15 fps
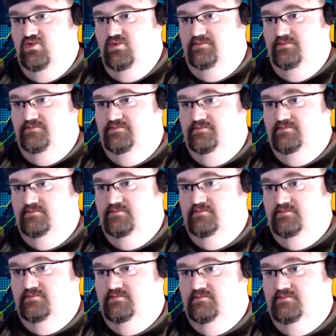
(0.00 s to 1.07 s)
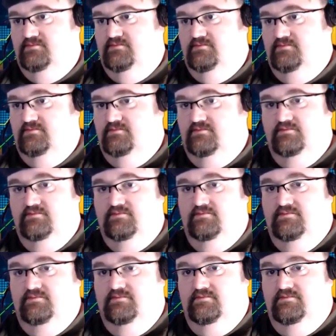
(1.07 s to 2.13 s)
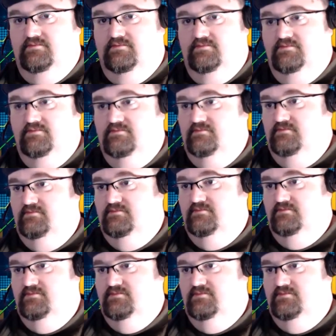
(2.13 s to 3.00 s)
(no one is talking)